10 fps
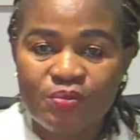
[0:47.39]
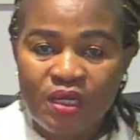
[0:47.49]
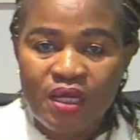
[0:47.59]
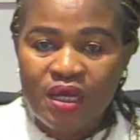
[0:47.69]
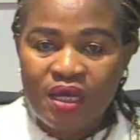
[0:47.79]

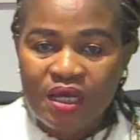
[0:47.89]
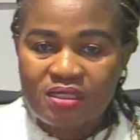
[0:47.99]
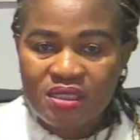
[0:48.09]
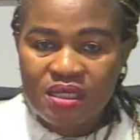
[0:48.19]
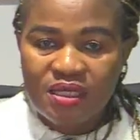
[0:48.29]
has
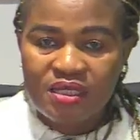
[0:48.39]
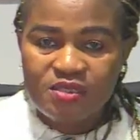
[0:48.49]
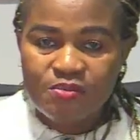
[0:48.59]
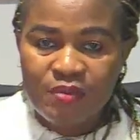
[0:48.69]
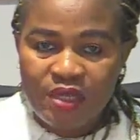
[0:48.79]
in its
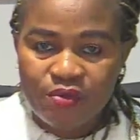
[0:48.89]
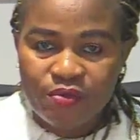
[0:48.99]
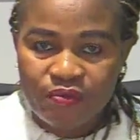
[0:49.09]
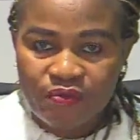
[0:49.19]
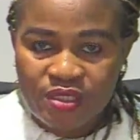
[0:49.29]
menu
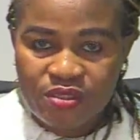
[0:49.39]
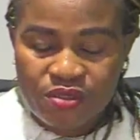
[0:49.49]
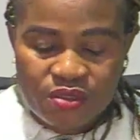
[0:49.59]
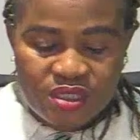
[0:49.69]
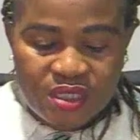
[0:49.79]
this
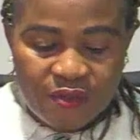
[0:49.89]
Thursday.